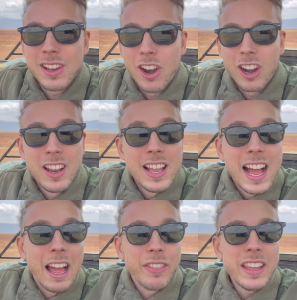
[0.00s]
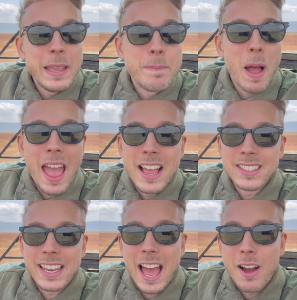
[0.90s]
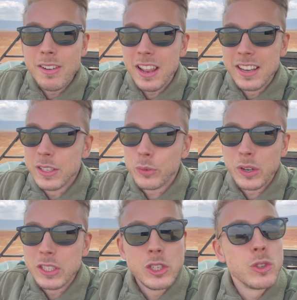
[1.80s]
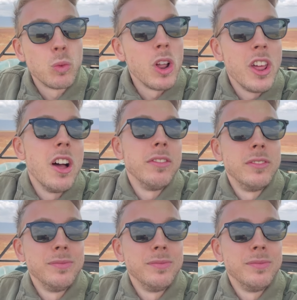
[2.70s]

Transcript: are. I think he passed out, and his friends just run off.